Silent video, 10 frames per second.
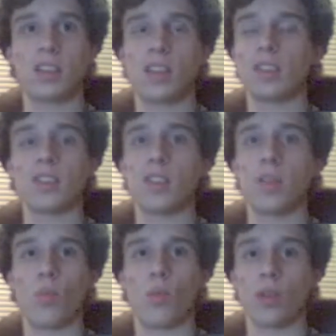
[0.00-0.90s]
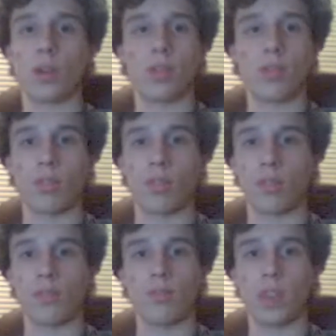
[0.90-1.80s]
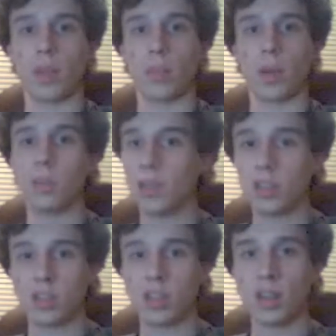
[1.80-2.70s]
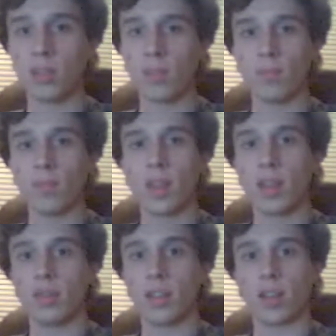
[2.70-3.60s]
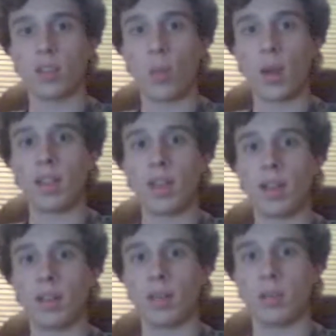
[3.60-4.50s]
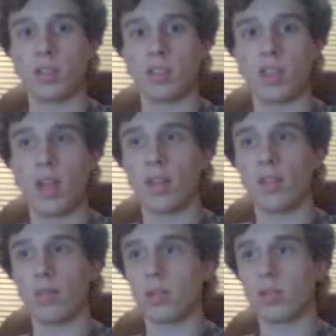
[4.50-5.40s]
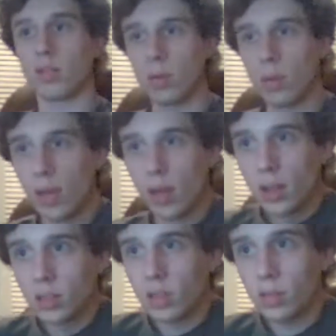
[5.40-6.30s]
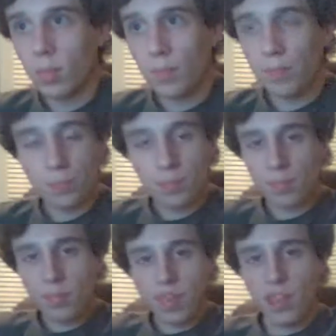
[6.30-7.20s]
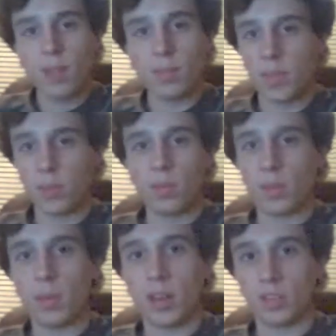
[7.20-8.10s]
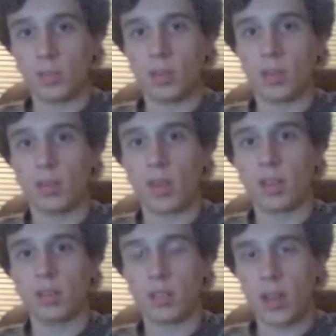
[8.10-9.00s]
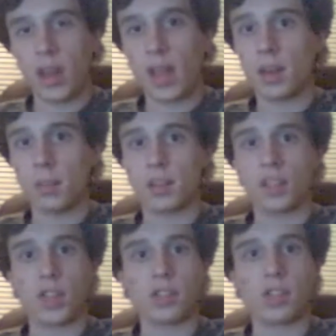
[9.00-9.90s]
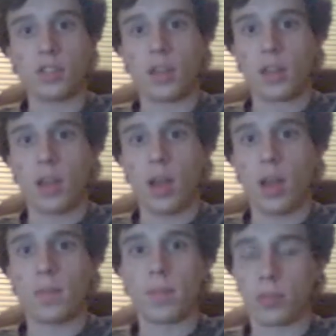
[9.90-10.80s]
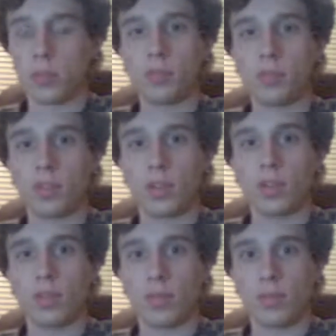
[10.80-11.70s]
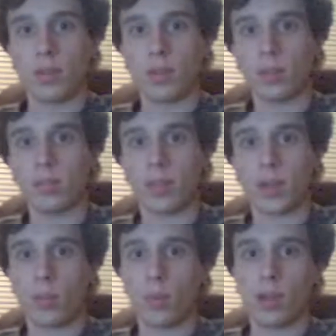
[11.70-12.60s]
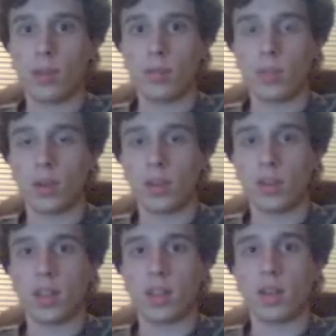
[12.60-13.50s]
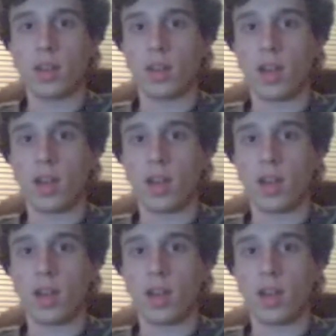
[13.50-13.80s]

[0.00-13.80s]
that just didn't work for, like, the Buckbeak scene. Like, the way that it was designed in the first two, just, it wouldn't be possible to do that. So that had to be changed. The bridge was good for, like, what it did.